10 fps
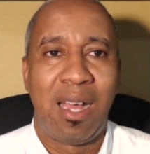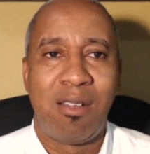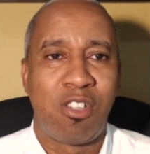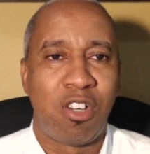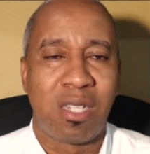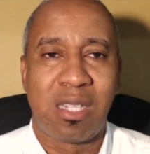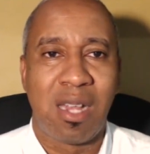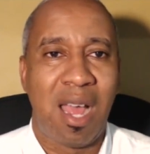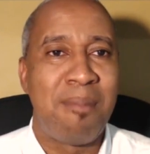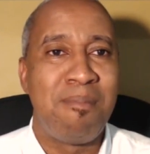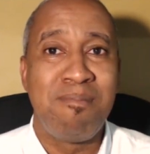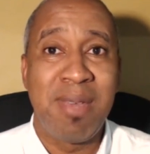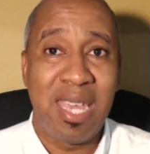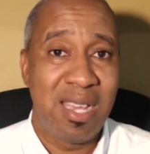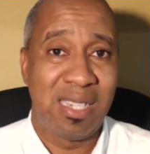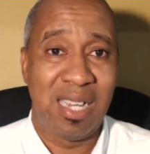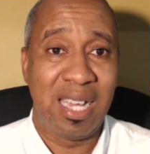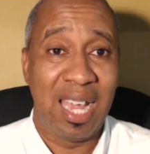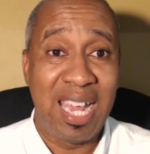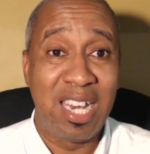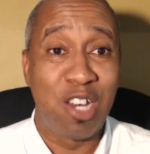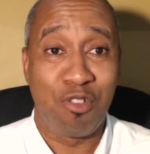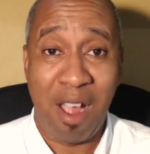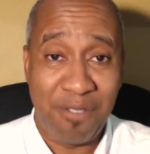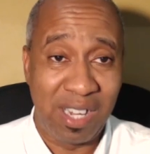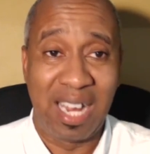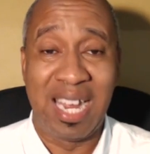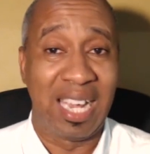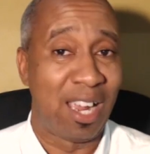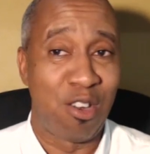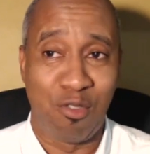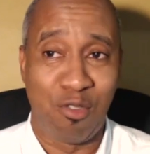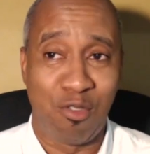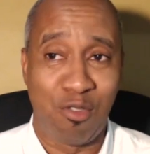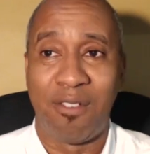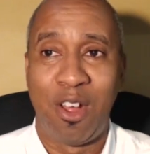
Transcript: just amazing in the traffic that they can drive.